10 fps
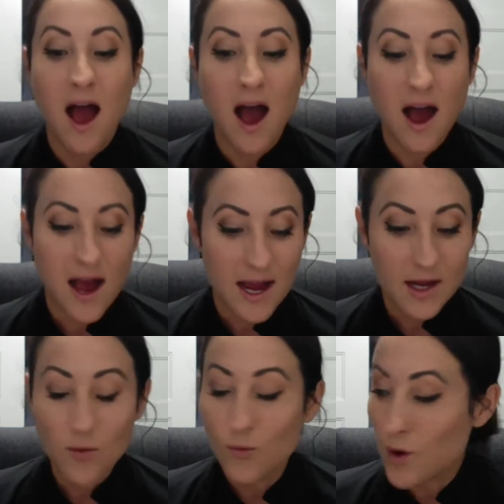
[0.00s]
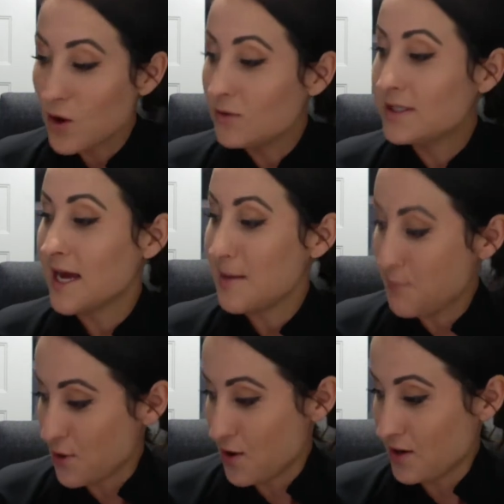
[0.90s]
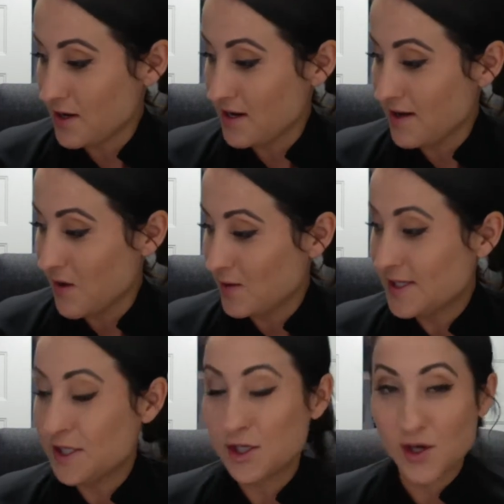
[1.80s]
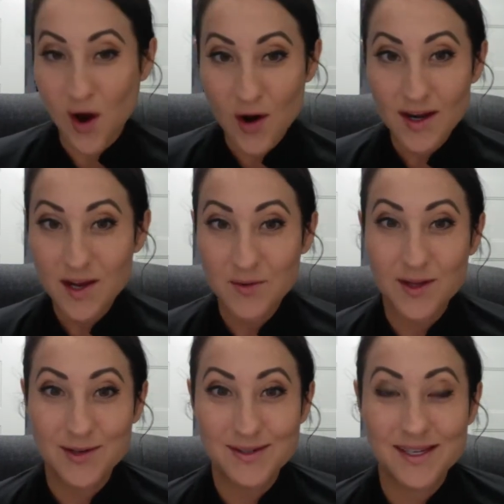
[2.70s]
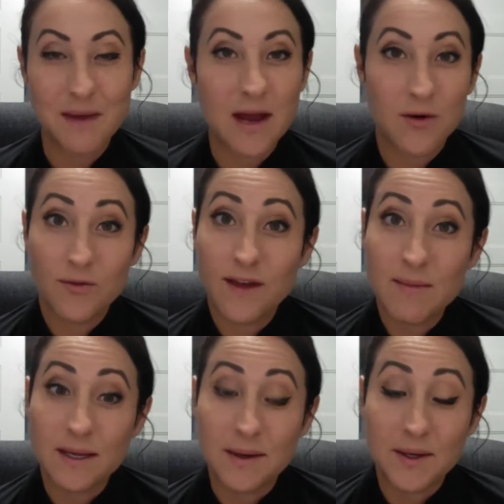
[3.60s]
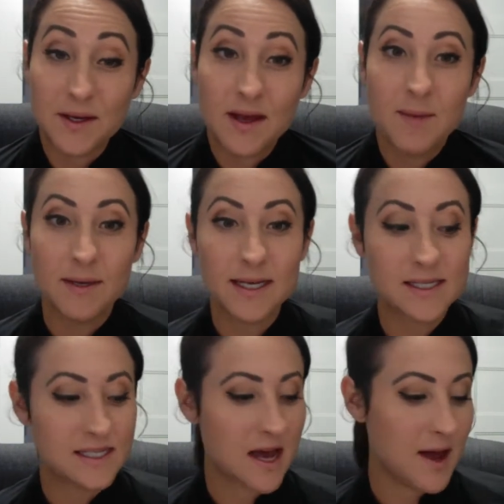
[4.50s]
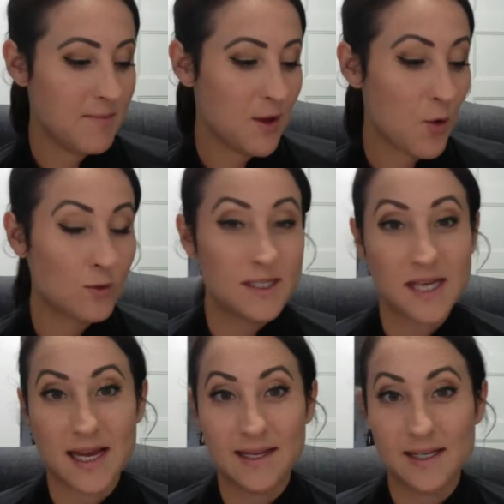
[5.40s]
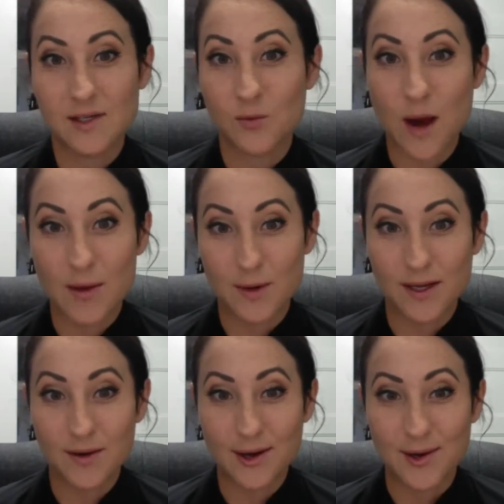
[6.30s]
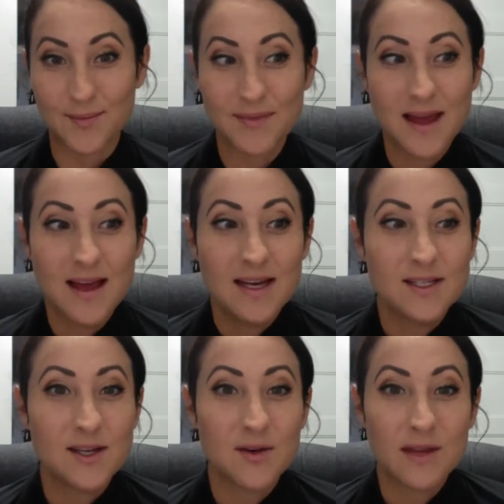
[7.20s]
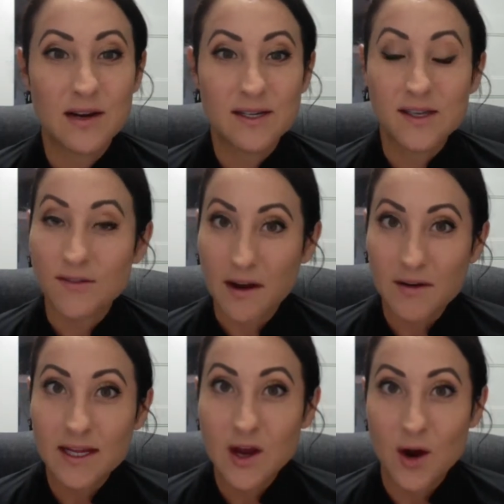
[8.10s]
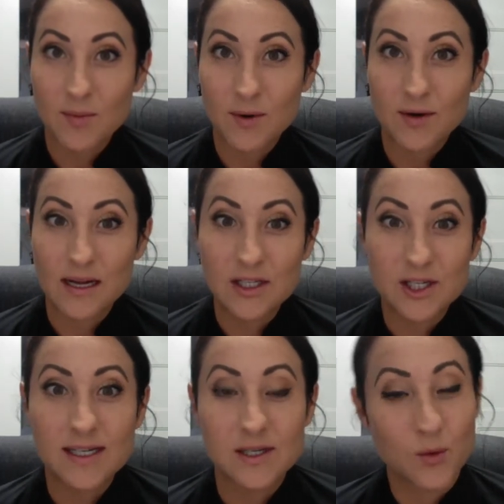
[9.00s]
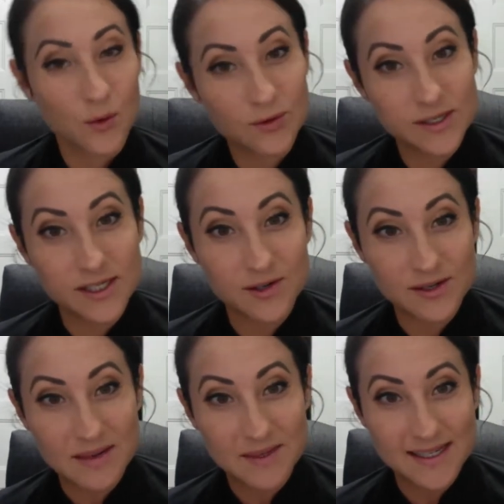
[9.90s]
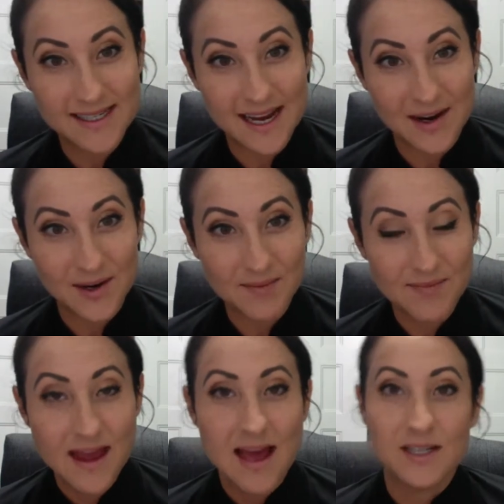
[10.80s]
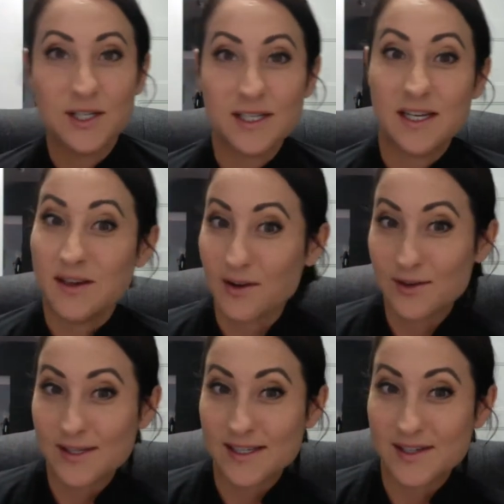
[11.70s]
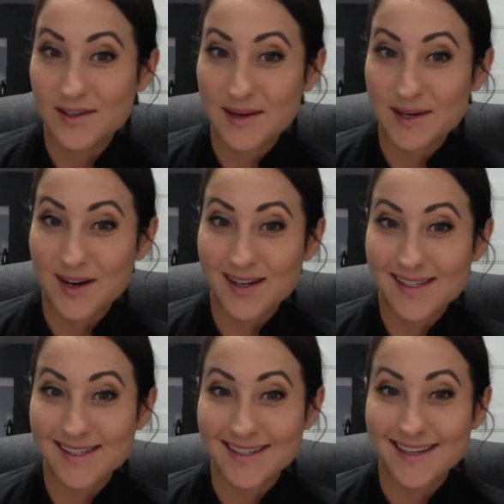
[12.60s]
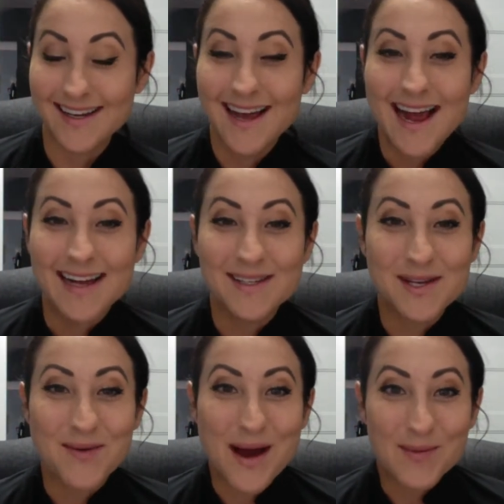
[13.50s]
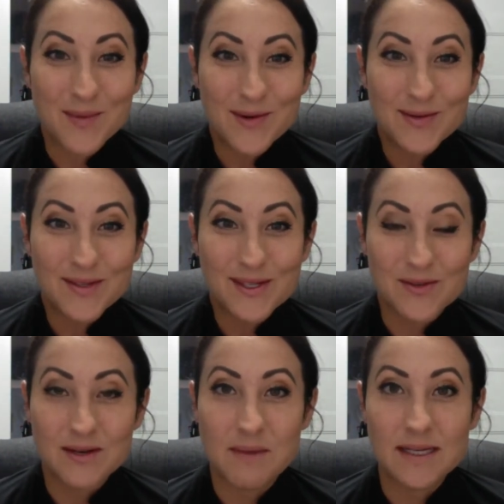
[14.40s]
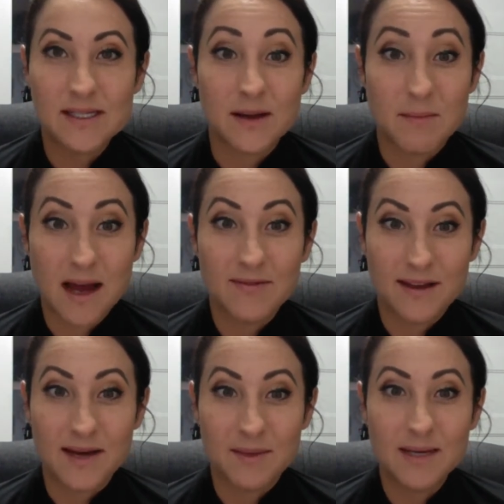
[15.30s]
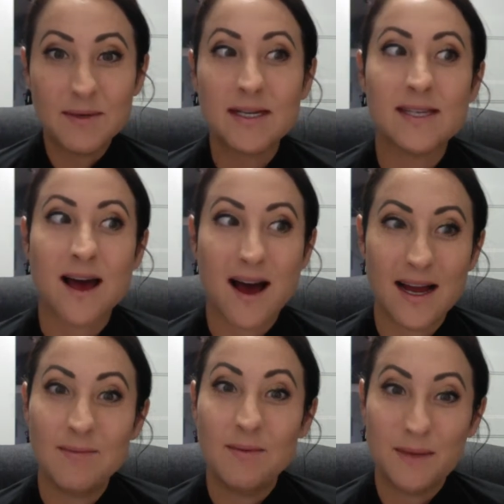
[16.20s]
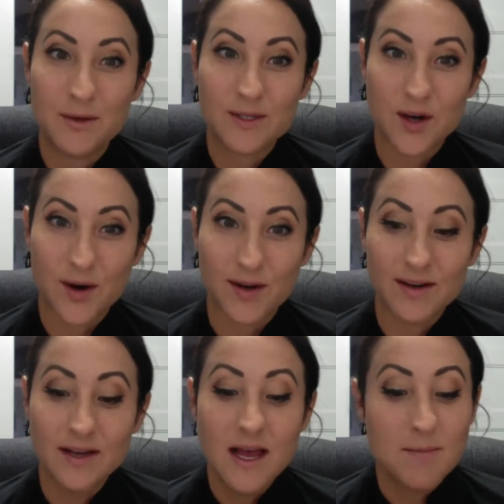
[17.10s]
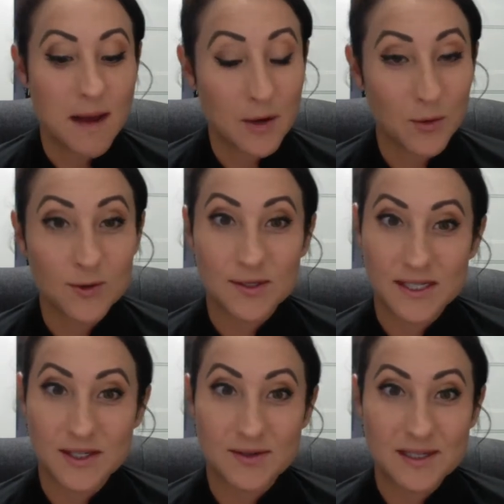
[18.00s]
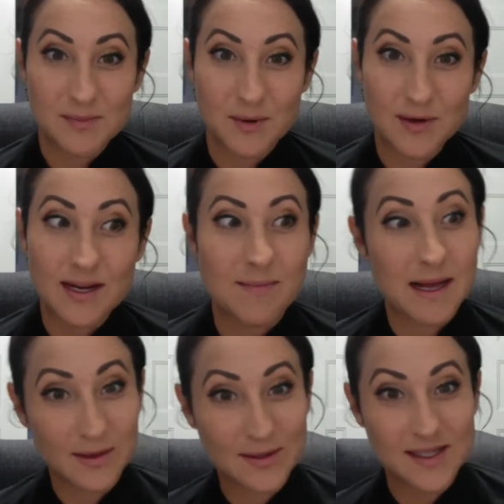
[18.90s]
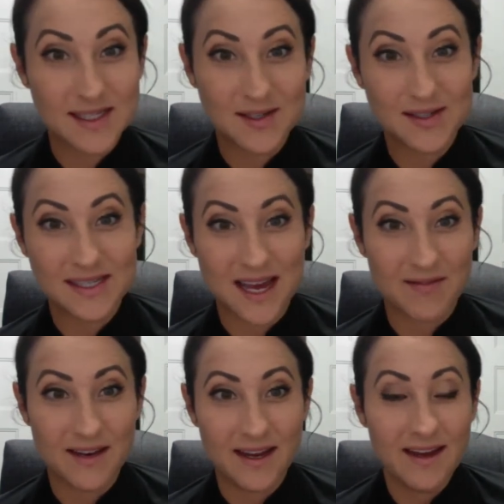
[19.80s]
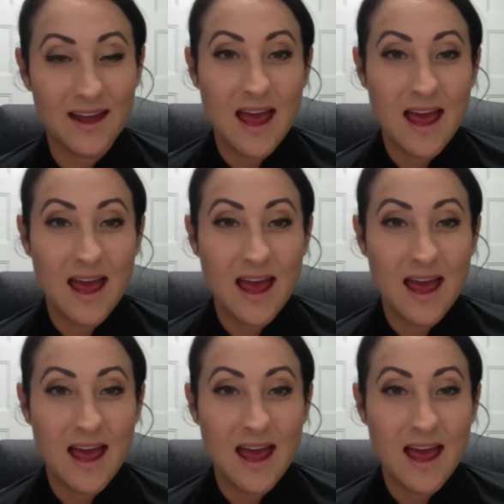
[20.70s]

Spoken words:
I wrote a book starting with using my own family, because the old saying is write what you know. So there is a Verily Harper, and she has an older sister named Adair, and she has a younger sister named Osley. And so I wrote this story based on my family because I am a middle daughter. My older sister is Brooke, and my little sister is Stephanie.